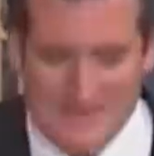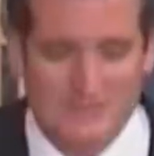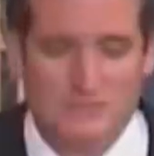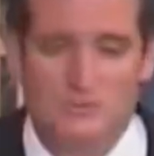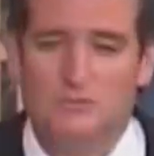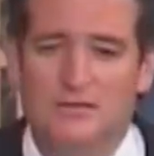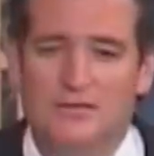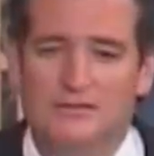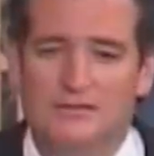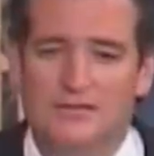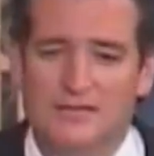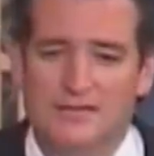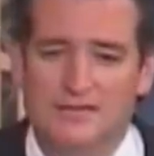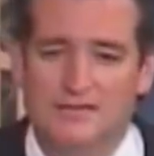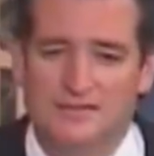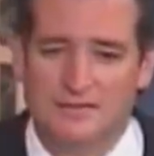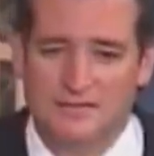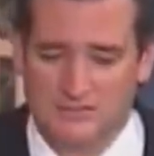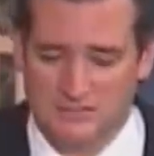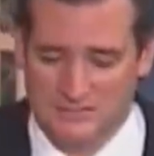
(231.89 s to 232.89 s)
I do not
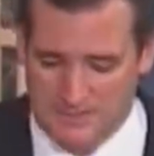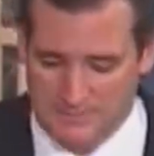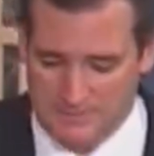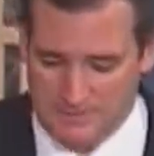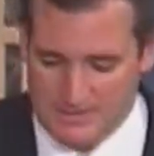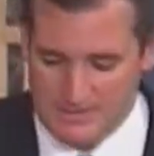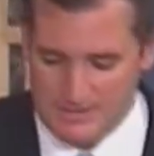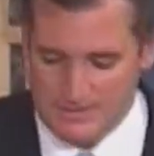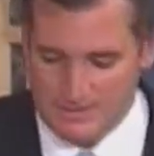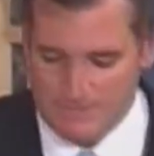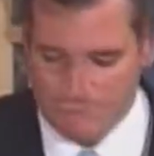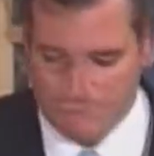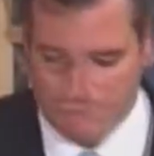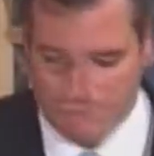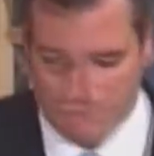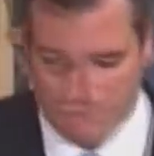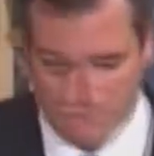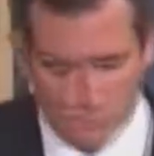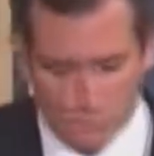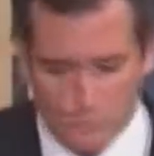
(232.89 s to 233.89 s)
like that Sam I Am.
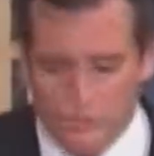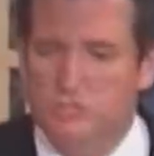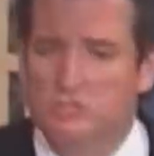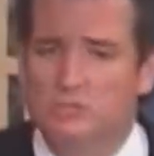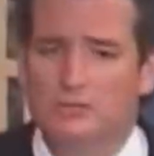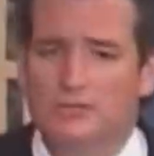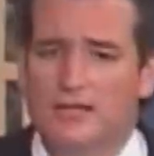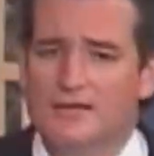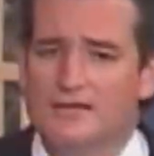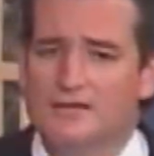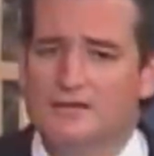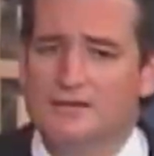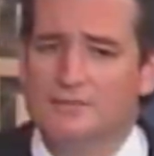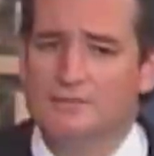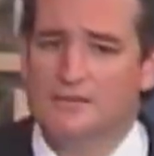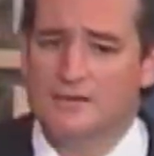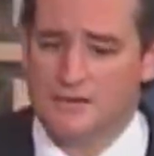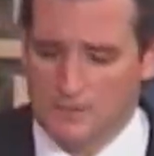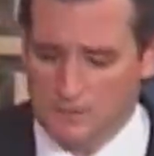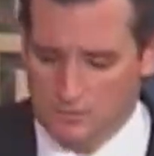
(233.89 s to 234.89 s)
Would you like
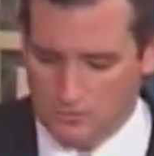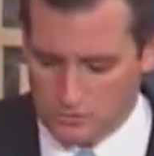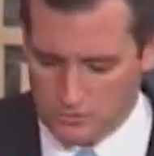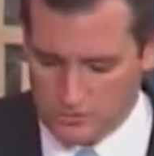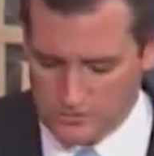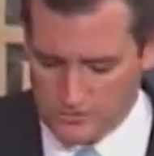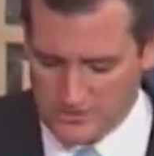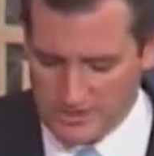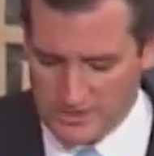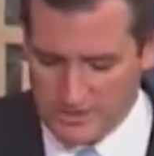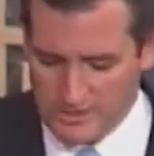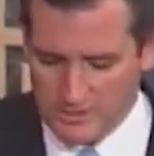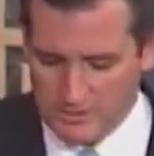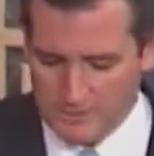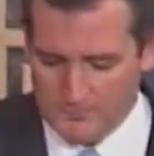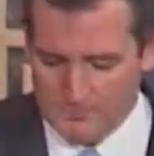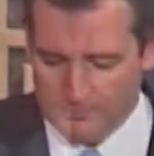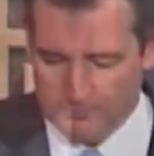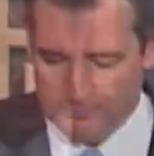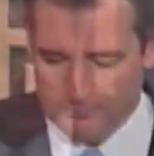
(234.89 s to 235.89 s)
them here or
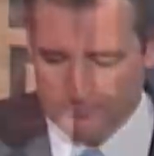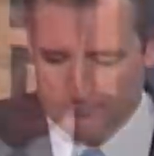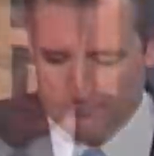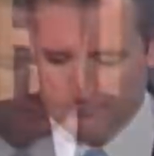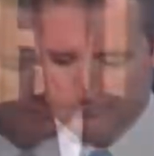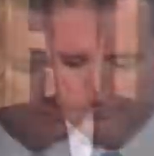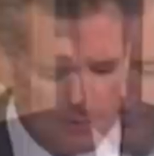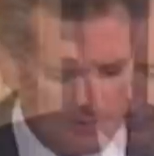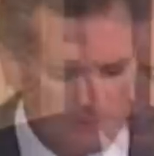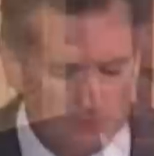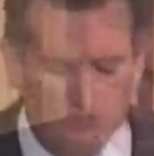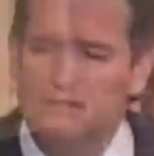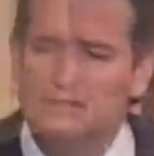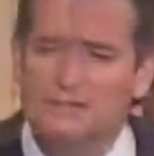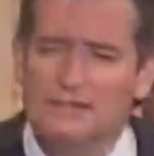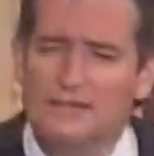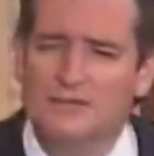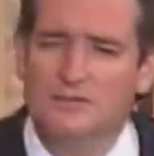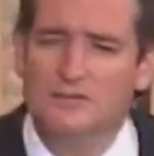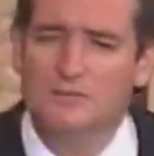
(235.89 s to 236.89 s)
there? I do
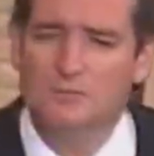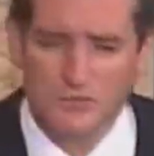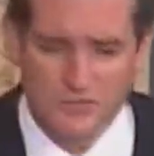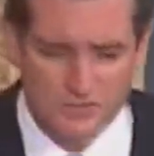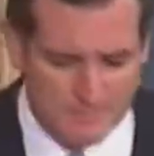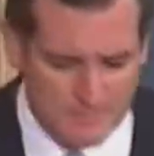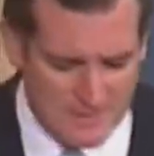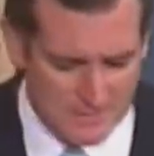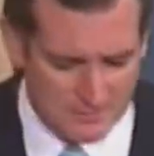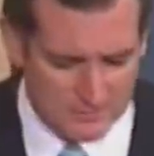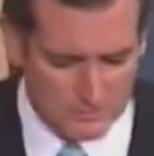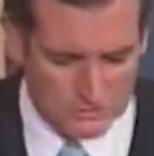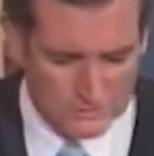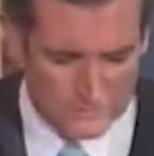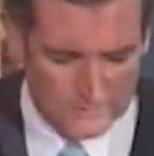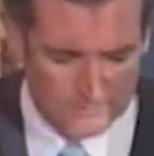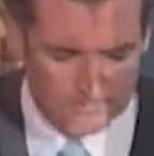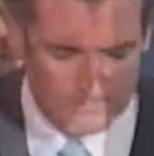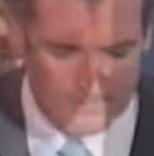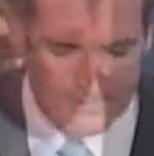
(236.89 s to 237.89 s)
not like them with a
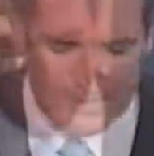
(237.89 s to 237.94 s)
mouse.